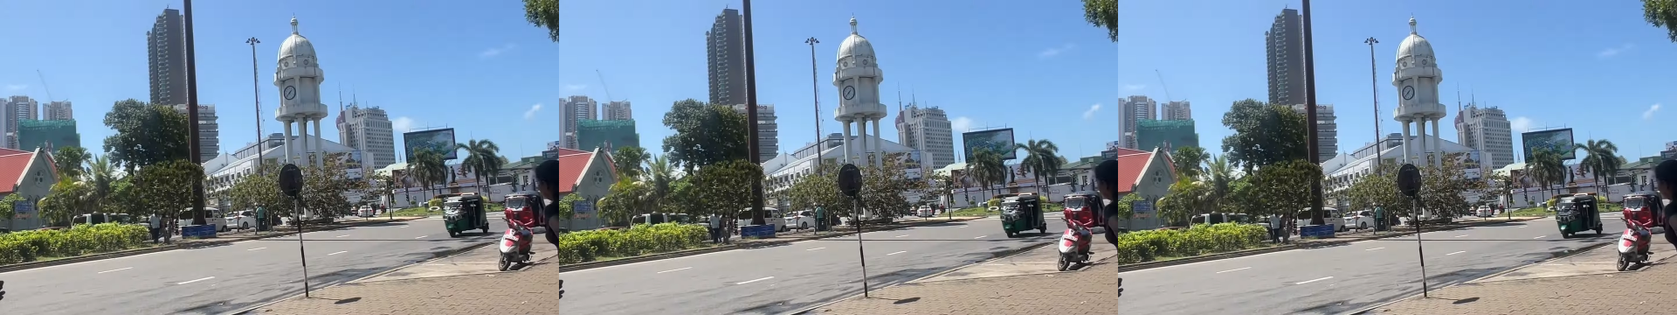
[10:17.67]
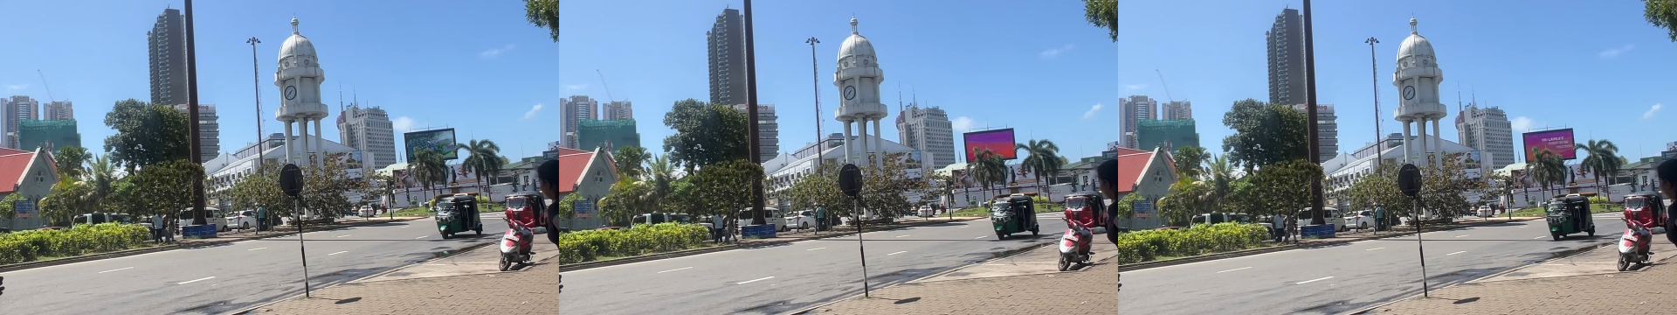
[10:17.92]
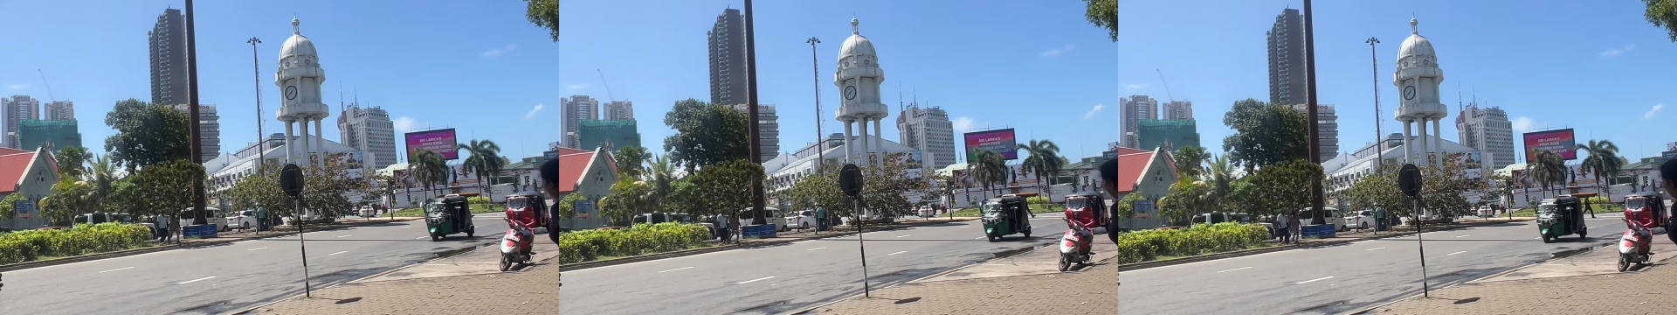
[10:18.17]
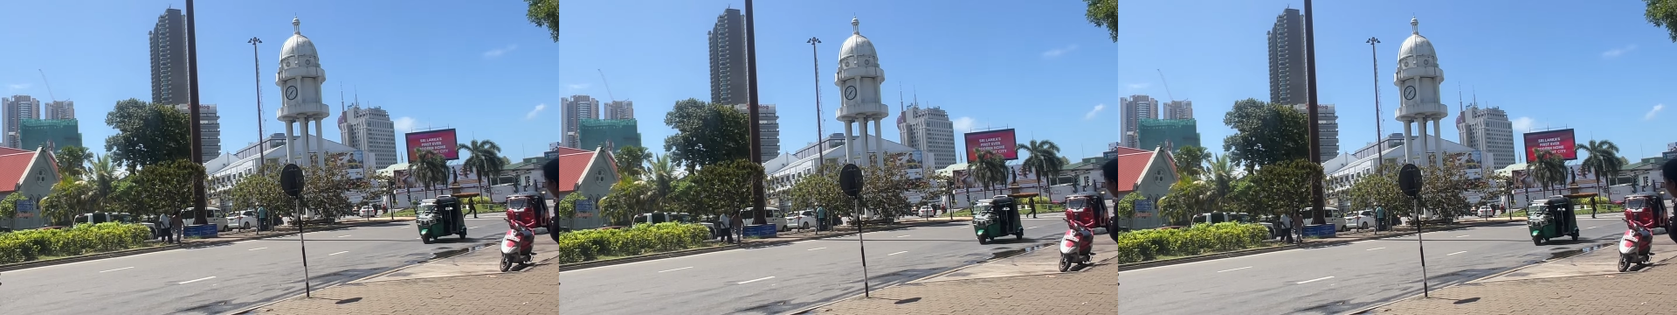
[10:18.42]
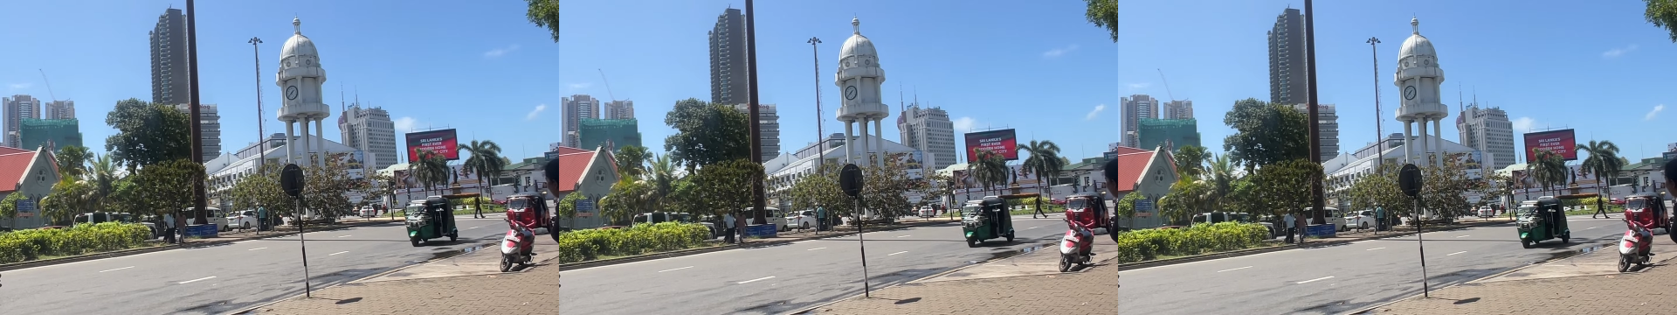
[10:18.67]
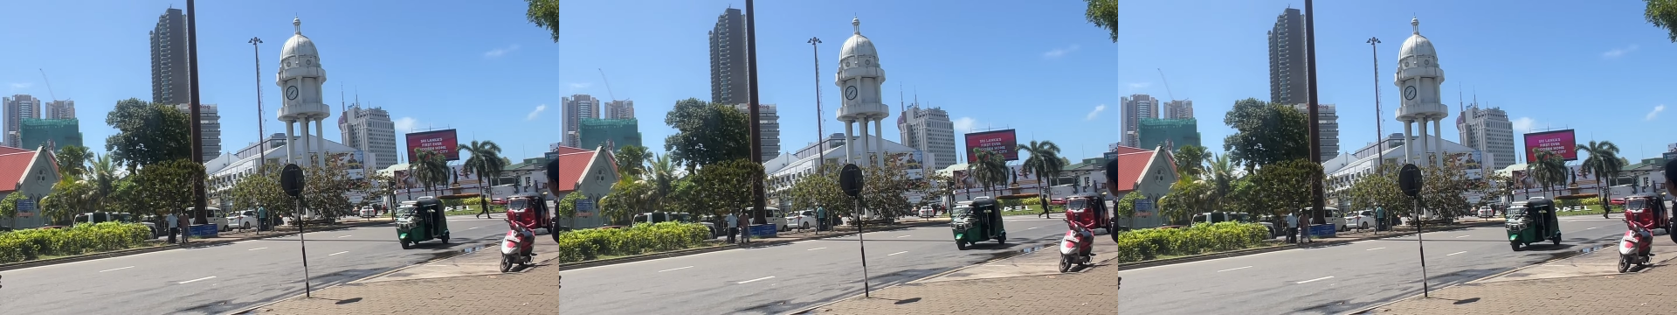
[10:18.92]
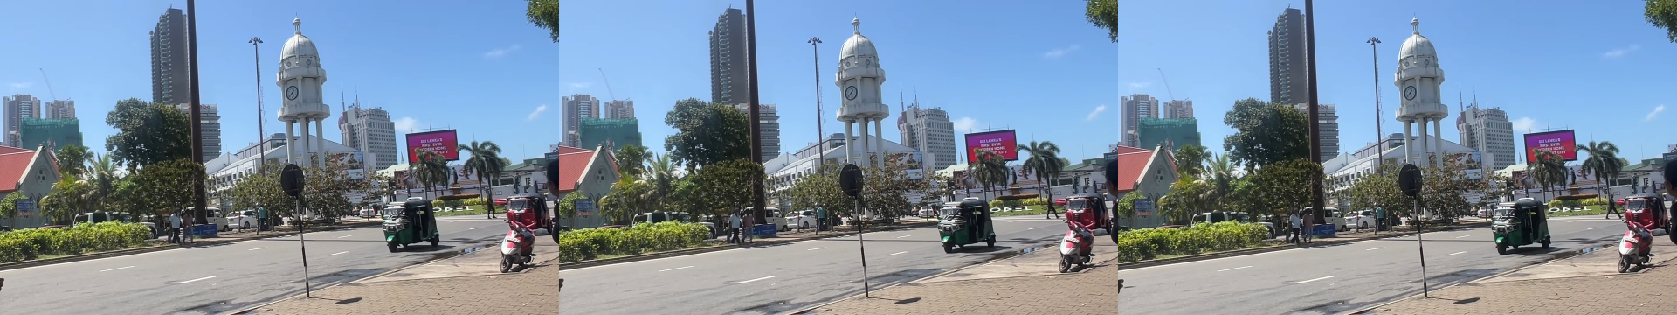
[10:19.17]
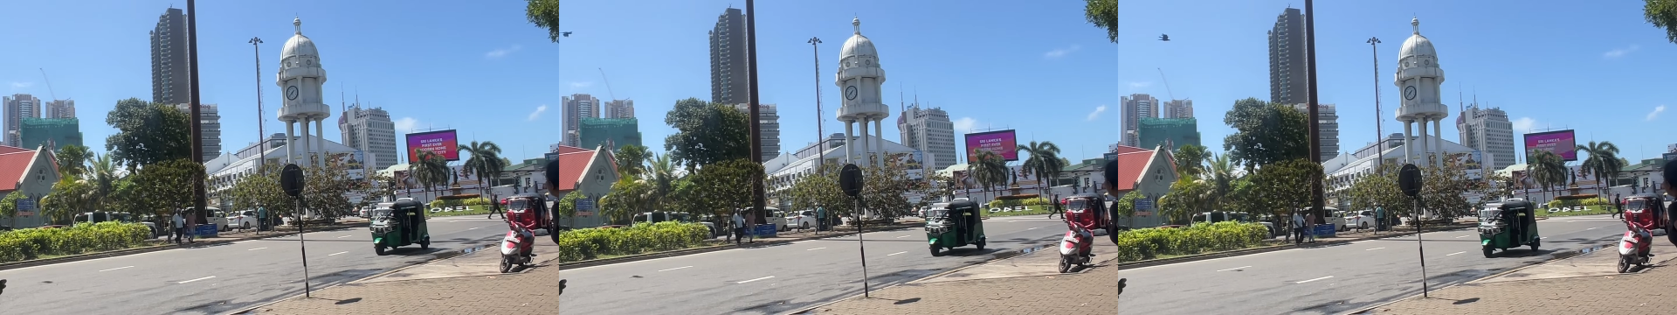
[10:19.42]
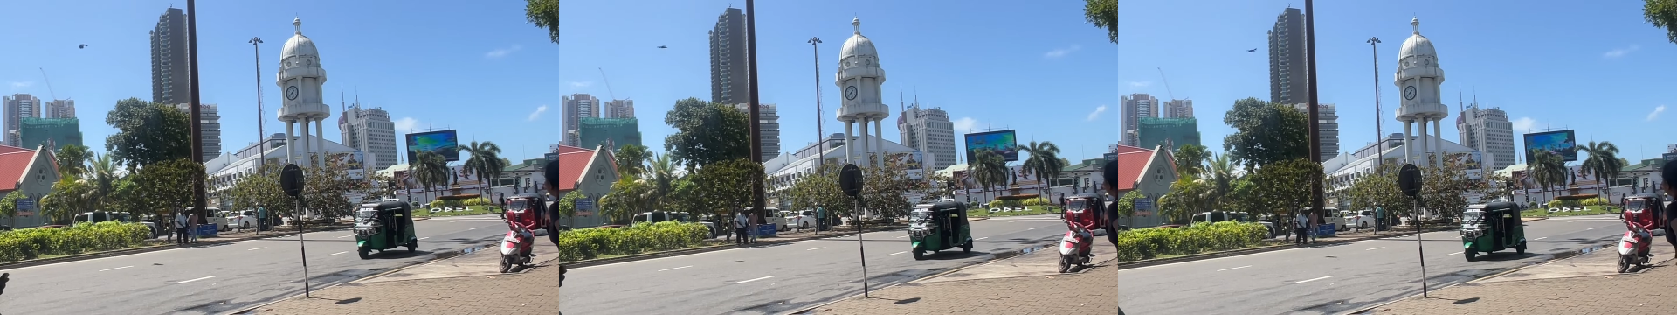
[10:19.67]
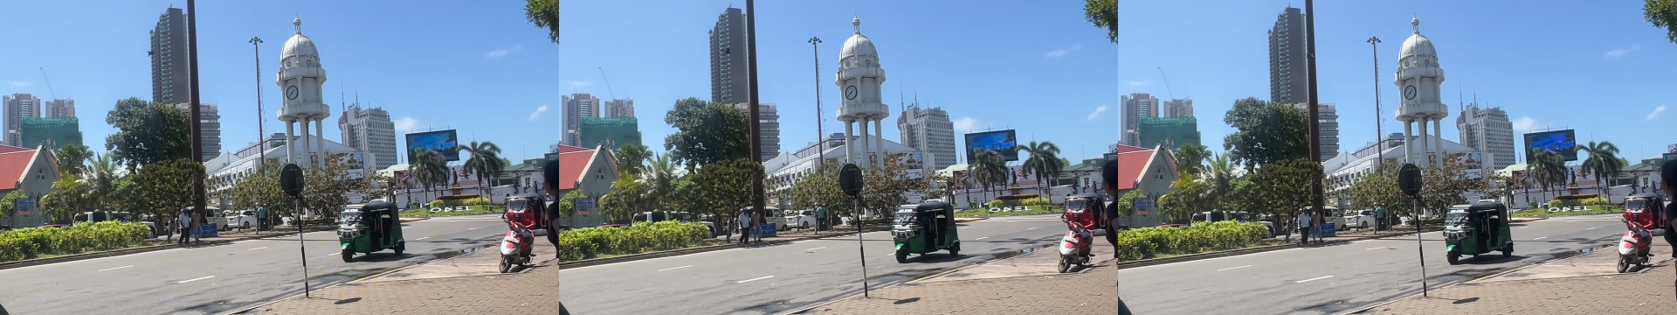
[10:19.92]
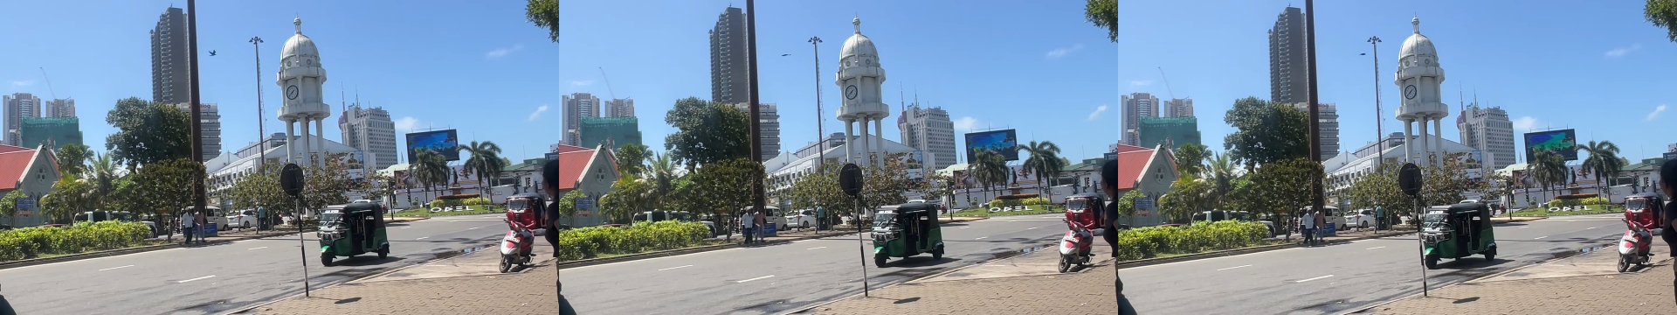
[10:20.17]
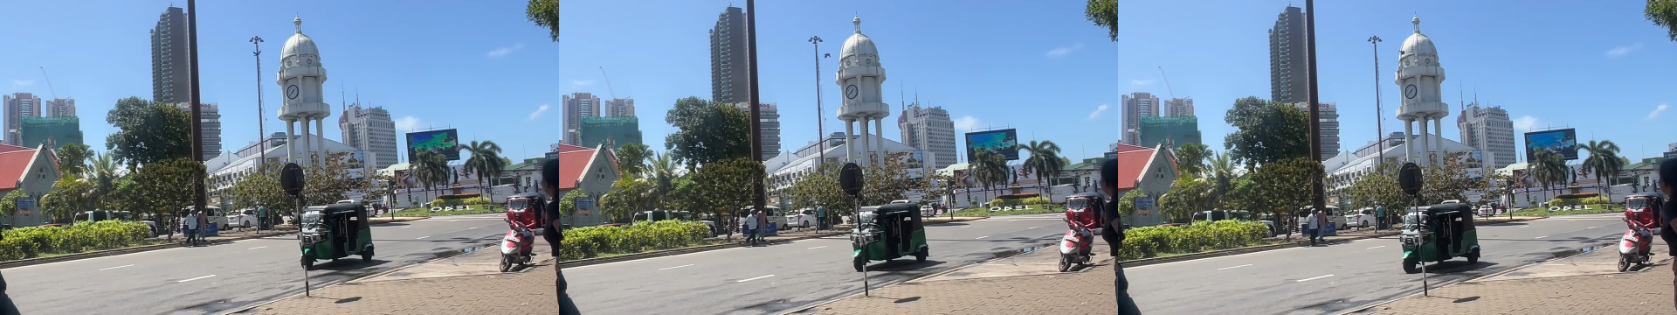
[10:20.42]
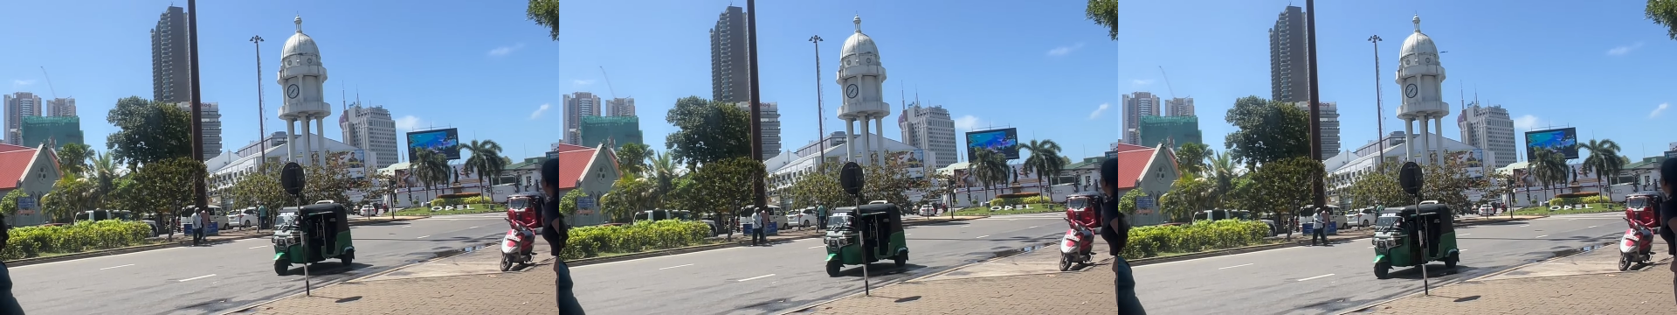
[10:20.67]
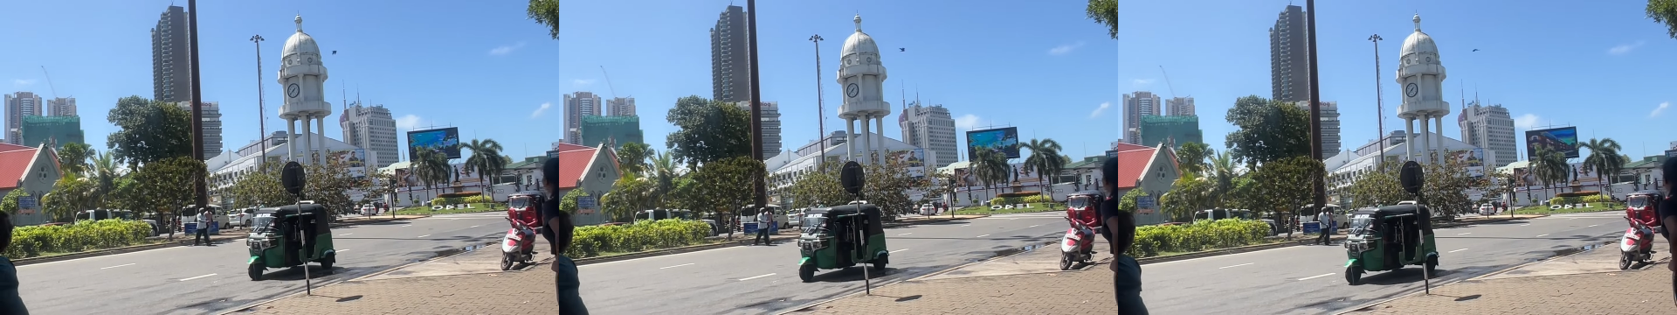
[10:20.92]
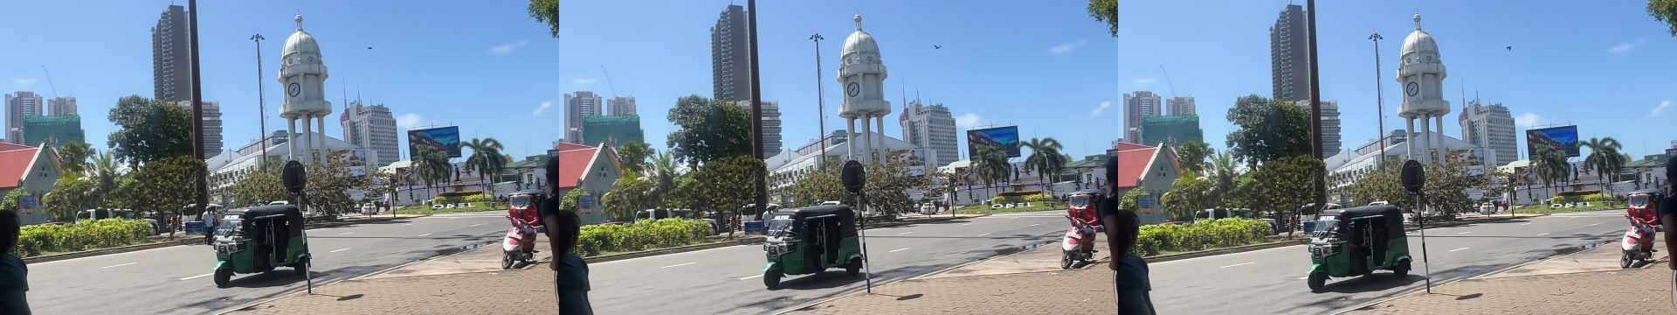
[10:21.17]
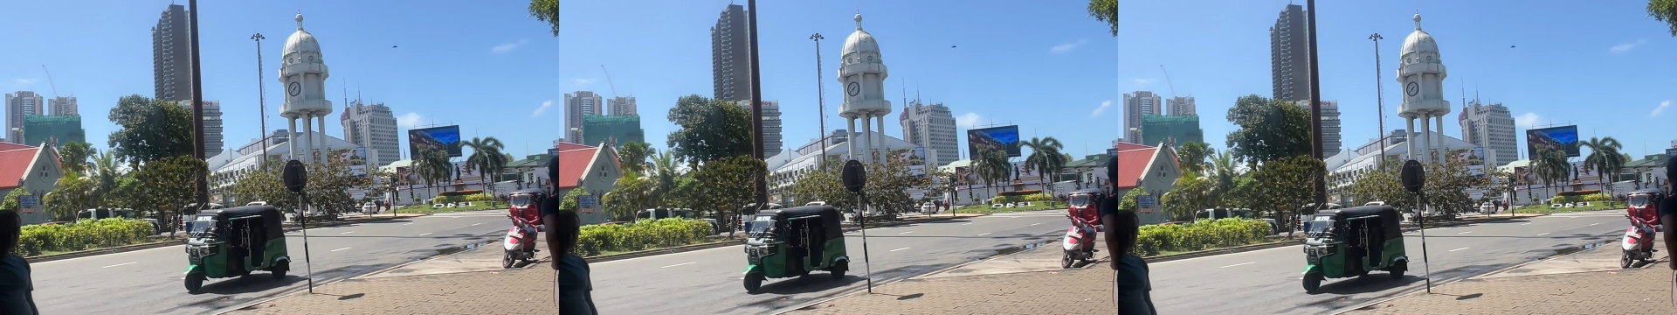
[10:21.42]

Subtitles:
[unreadable: no face in view]